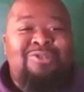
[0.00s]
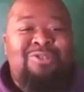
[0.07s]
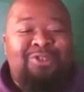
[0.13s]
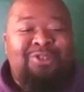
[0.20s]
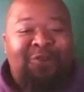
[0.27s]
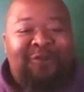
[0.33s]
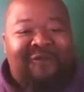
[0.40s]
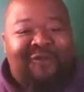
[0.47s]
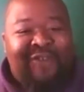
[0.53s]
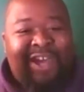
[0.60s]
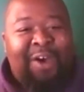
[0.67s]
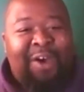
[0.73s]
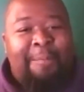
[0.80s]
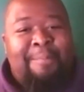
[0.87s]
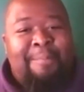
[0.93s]
you two
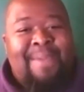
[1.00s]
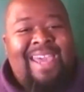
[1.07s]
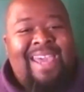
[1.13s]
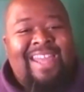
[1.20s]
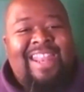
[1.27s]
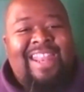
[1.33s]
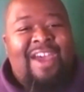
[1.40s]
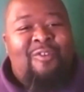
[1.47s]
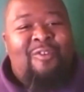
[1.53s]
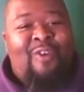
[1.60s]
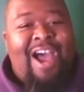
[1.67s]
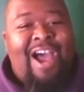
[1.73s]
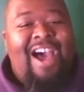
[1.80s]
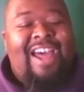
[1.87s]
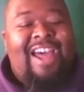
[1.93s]
feel making that
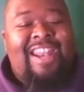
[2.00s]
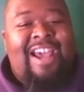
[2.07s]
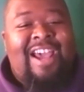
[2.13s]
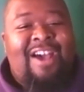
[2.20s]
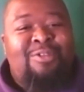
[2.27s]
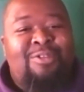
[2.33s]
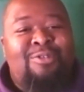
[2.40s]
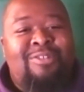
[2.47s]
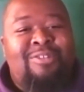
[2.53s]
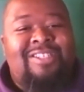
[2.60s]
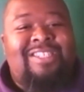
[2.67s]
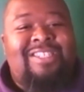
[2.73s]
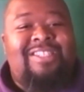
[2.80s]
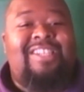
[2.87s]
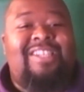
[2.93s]
ride down through the
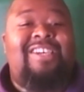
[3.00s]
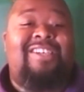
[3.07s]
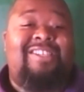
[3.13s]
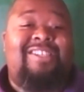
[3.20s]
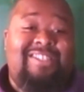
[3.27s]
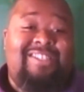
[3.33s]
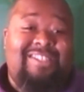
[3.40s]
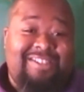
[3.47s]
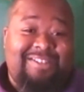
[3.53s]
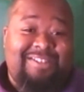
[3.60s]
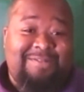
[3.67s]
sticks?